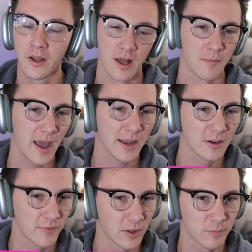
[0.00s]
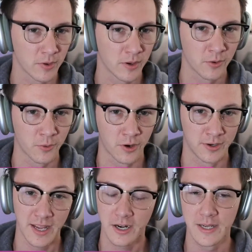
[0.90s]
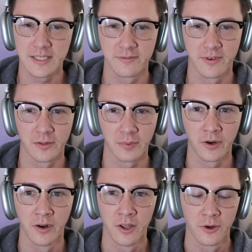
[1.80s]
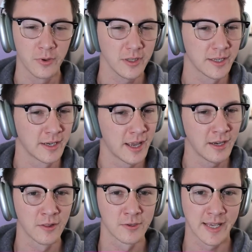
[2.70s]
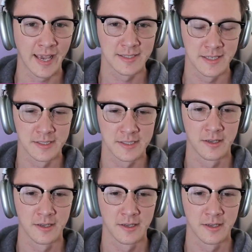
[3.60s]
a back-end developer, or a database developer, really in any of those cases,